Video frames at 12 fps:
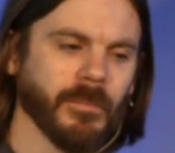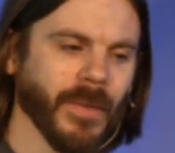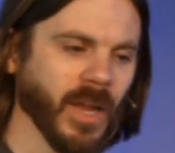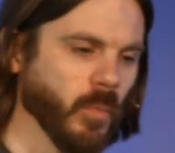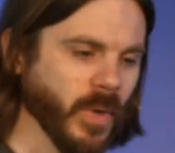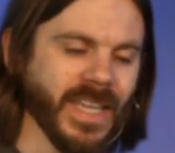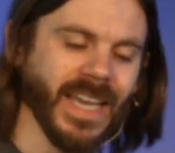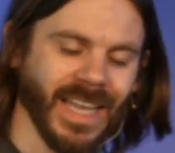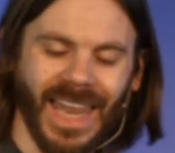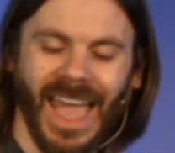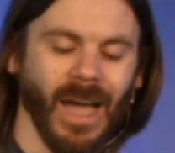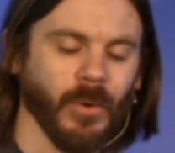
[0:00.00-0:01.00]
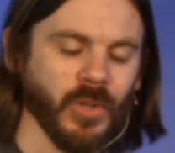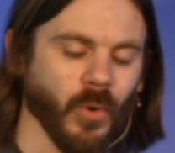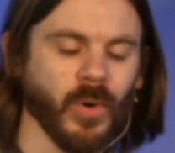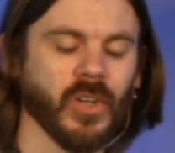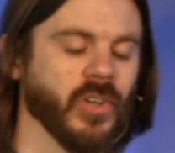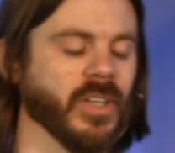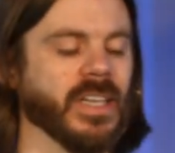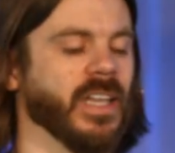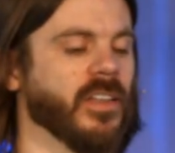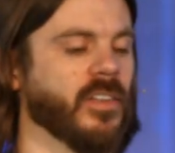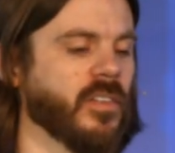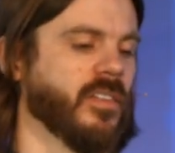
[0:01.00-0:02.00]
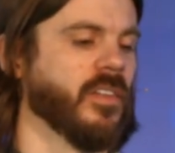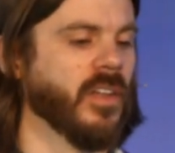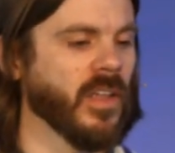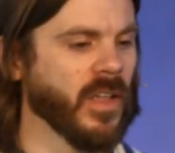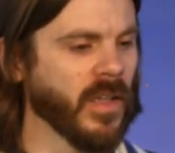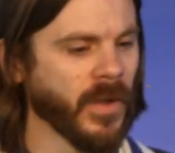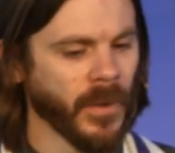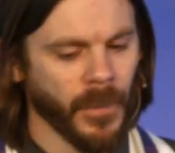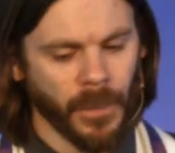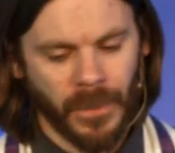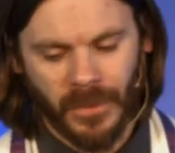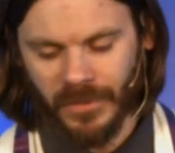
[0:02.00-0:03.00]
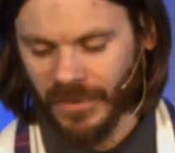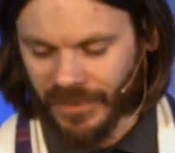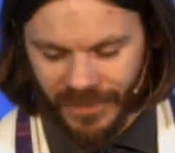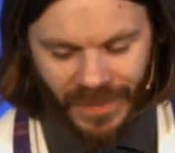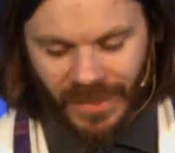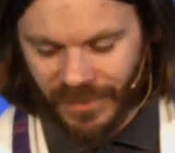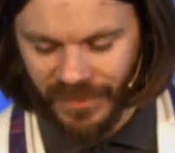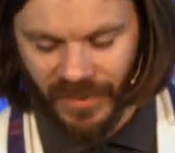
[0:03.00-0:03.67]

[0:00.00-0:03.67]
might we allow your goodness to sink